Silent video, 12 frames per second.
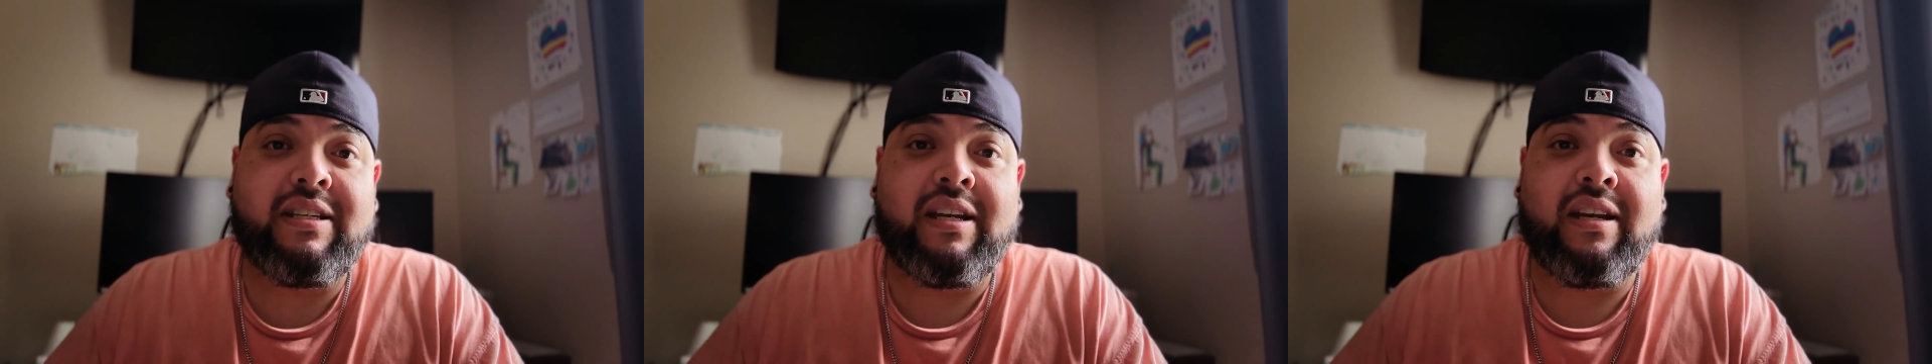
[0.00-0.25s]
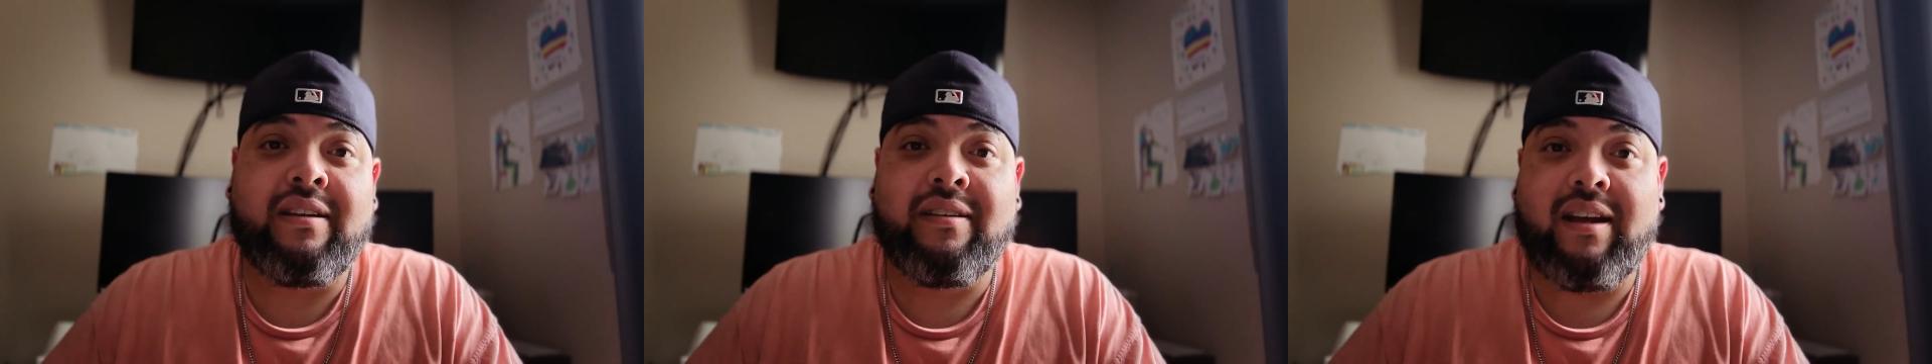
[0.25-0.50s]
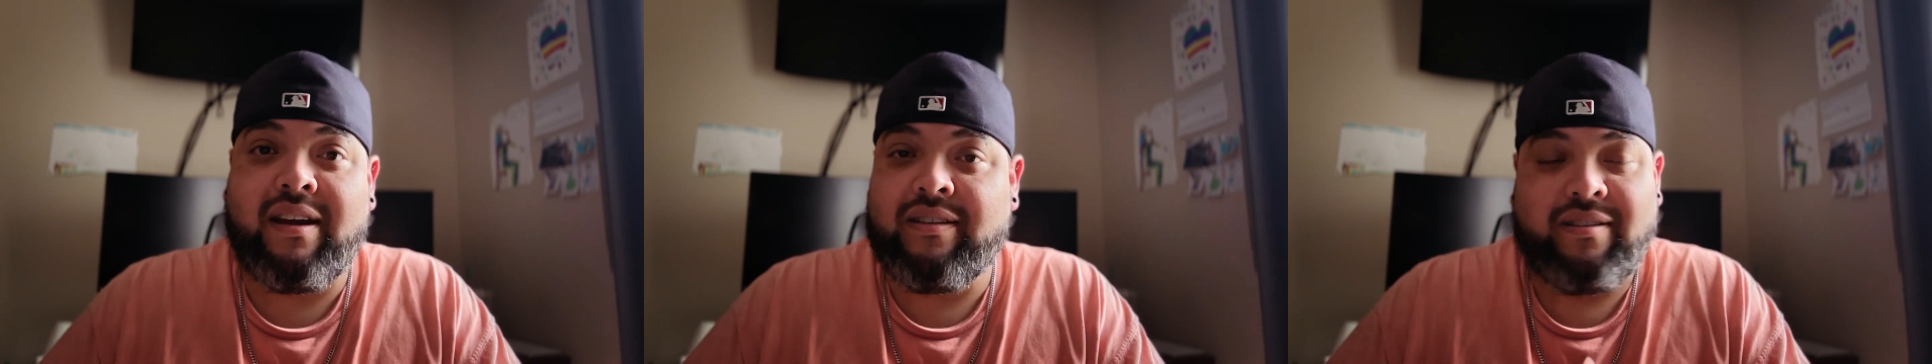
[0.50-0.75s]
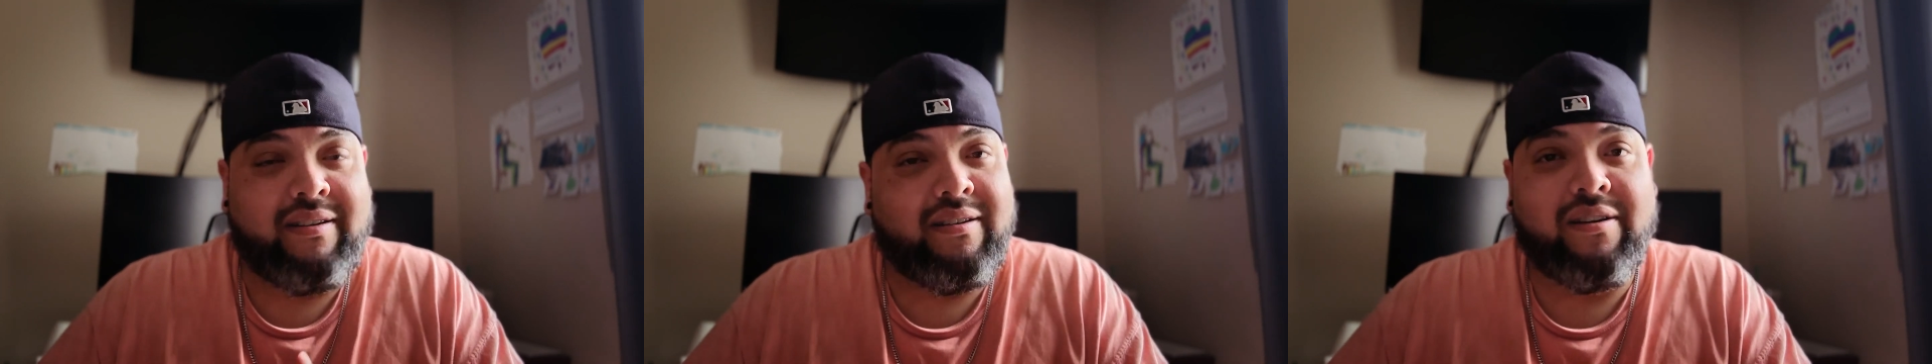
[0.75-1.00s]
and
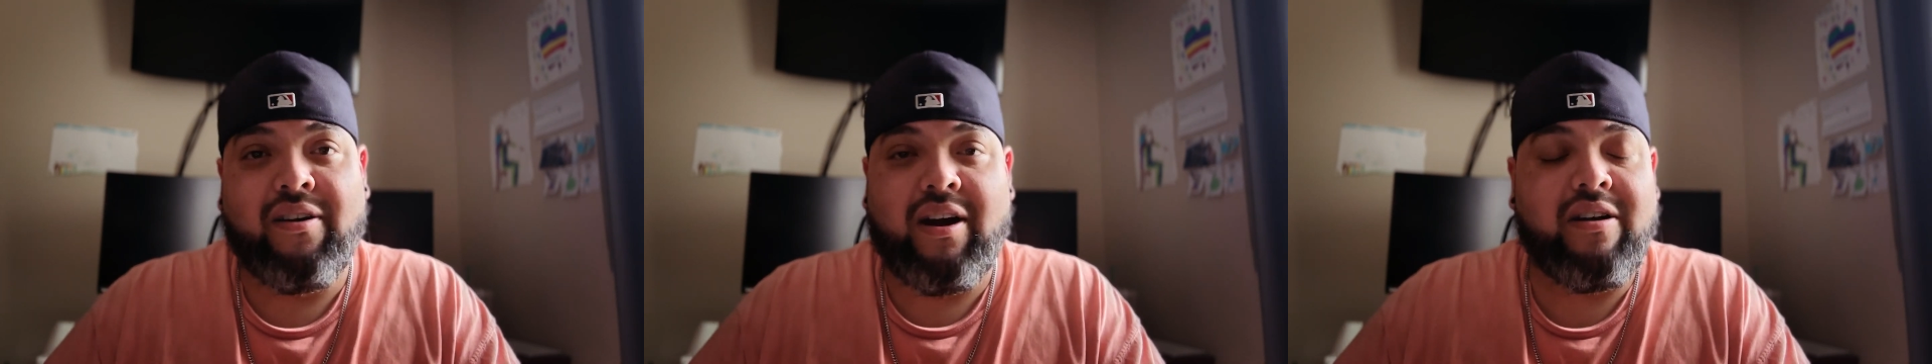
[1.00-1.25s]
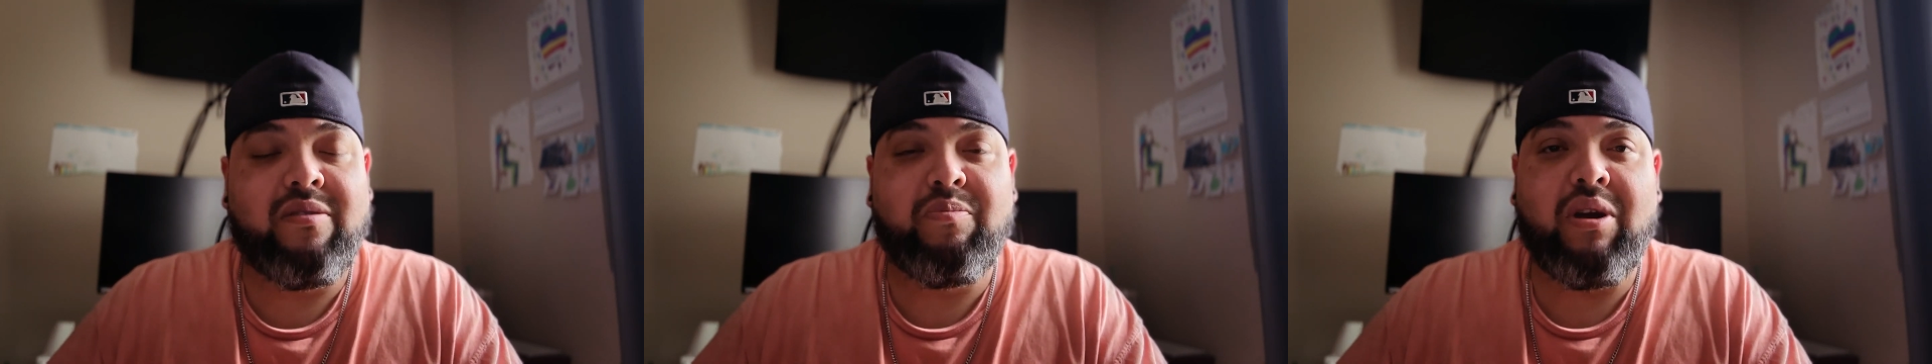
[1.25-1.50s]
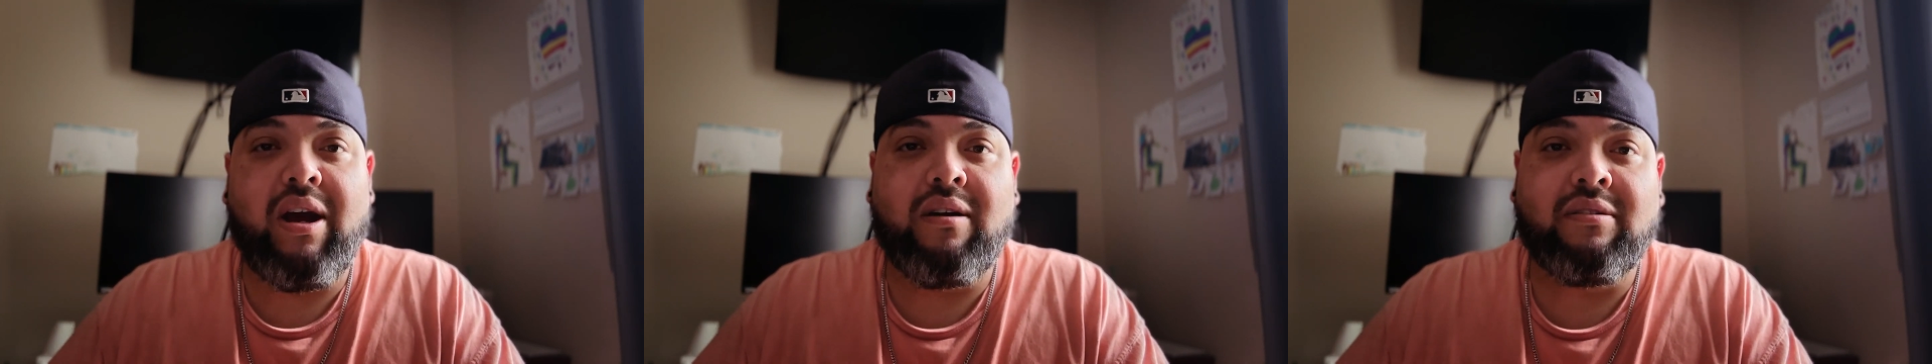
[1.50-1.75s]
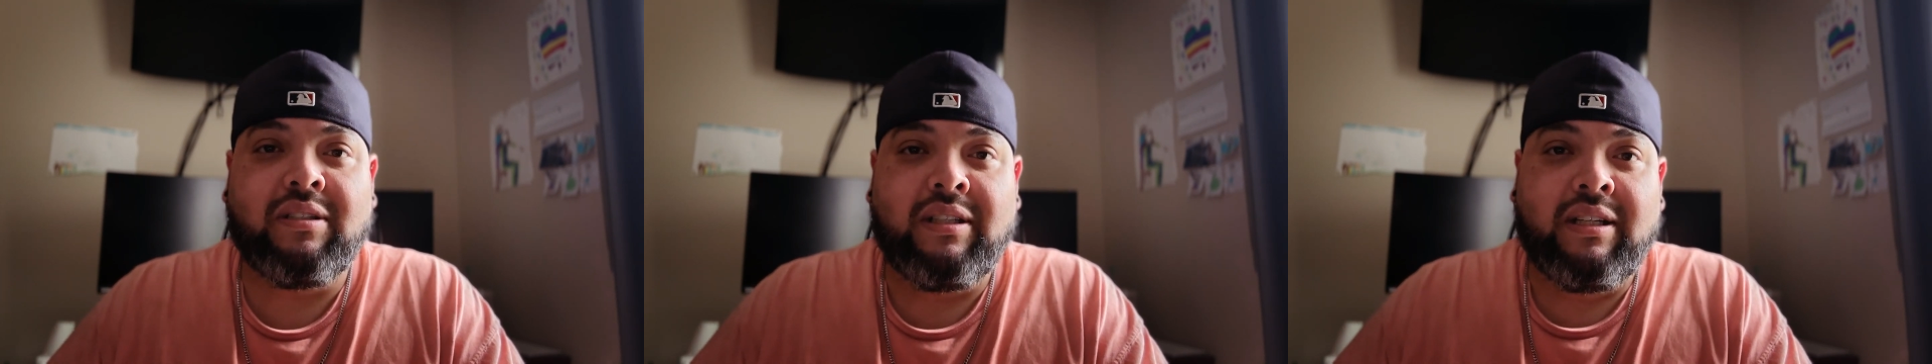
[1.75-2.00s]
I'll help you out.